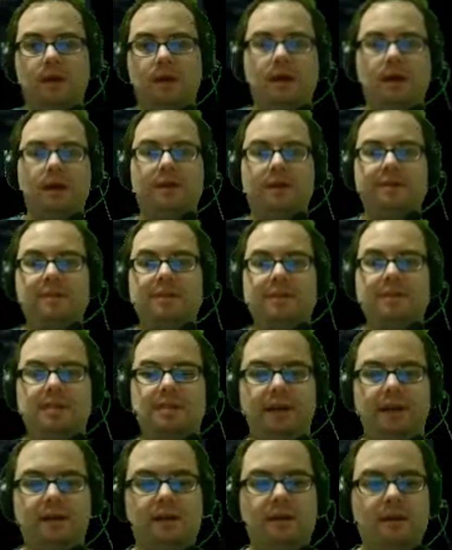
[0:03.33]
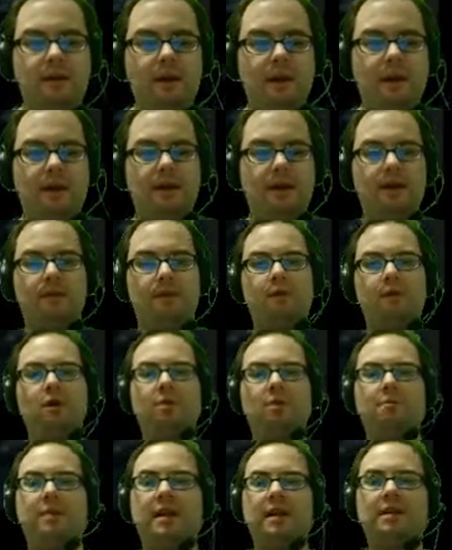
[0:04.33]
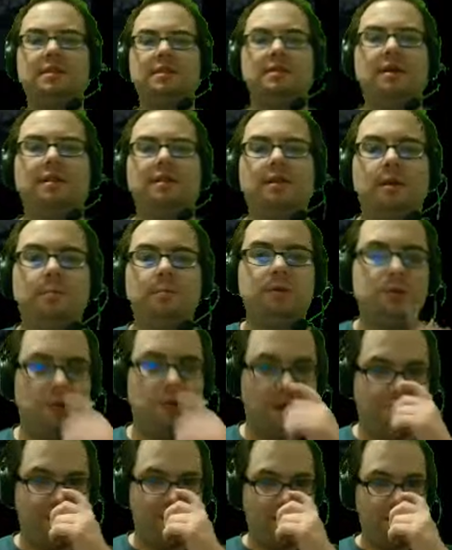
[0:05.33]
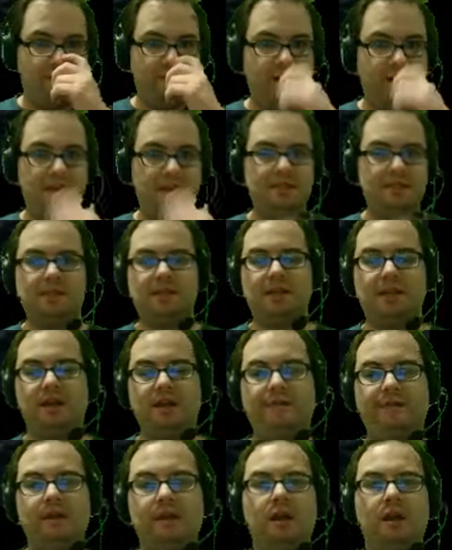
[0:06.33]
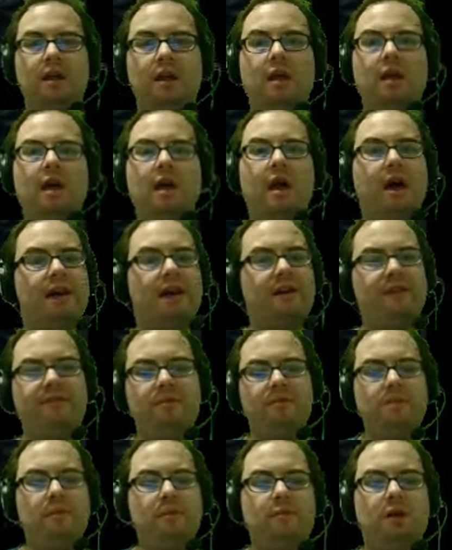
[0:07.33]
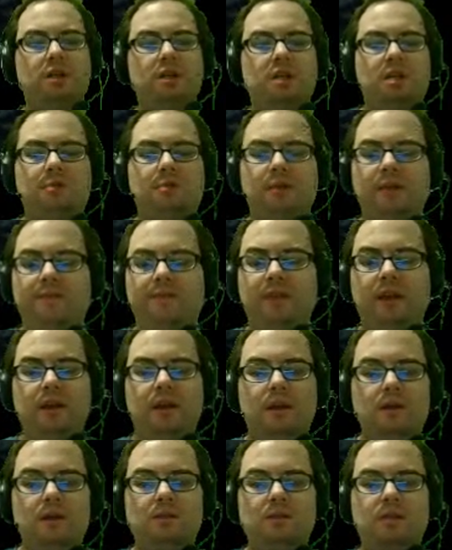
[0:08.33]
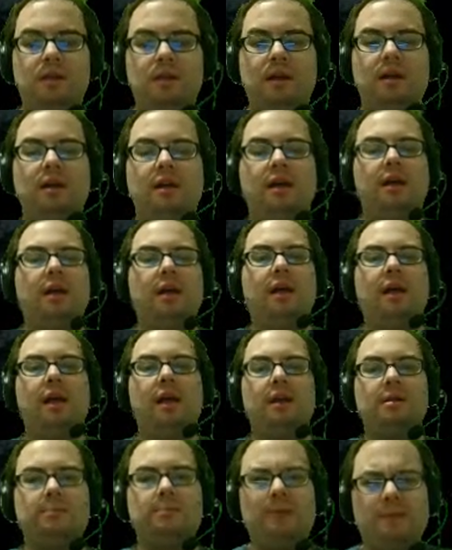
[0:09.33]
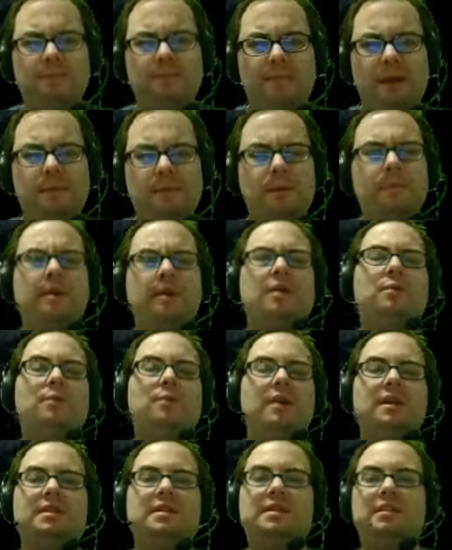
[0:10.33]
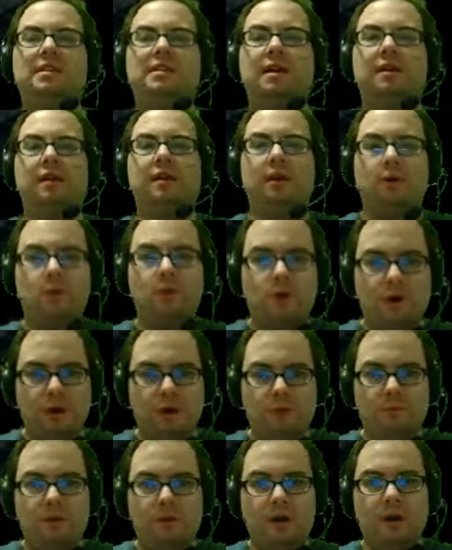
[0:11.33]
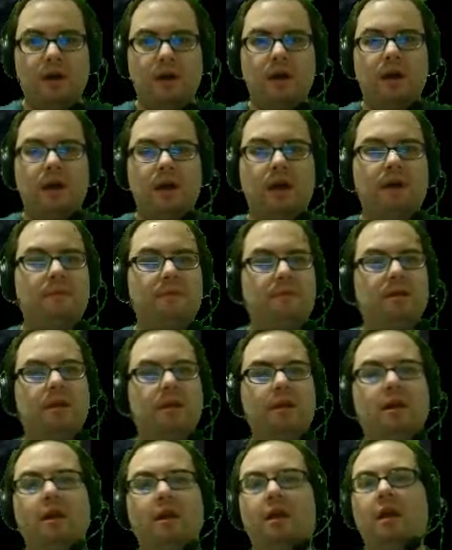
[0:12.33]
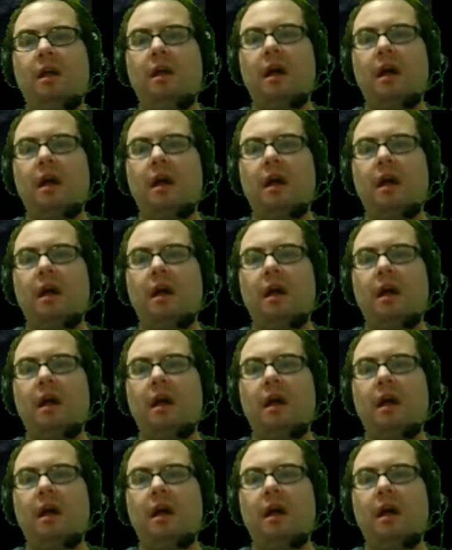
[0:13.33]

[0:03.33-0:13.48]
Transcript: Hello everyone, this is Eric, and welcome back to another episode of Final Fantasy VII. I know if you've been watching my videos, it's been maybe about a week since I recorded one.